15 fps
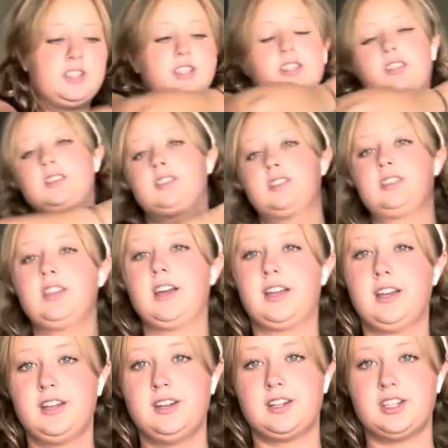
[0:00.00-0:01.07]
The
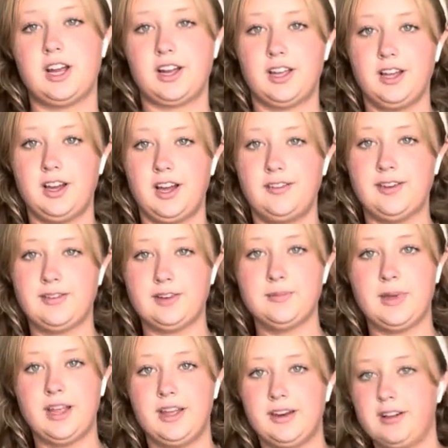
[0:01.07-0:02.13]
second jacket I've ever
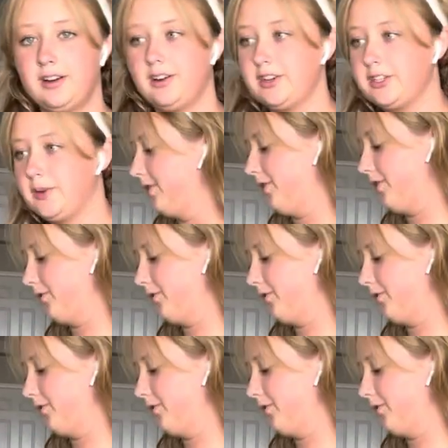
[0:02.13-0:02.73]
made. Also the